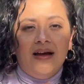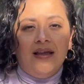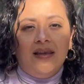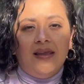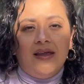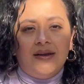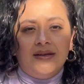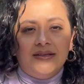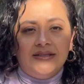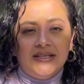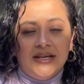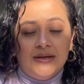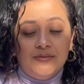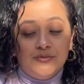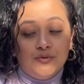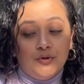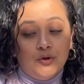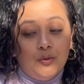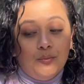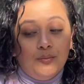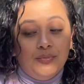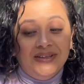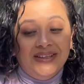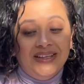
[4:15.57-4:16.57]
A lot of times
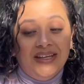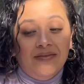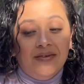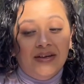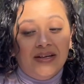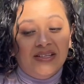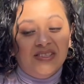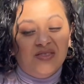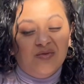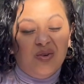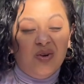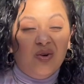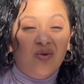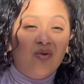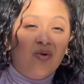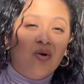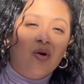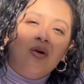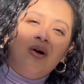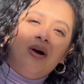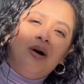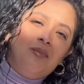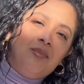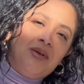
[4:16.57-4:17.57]
we don't believe it because we don't
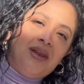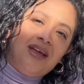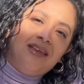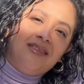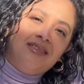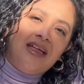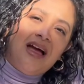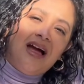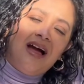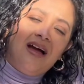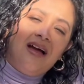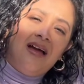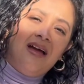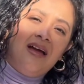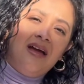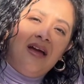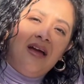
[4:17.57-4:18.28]
grow up like that,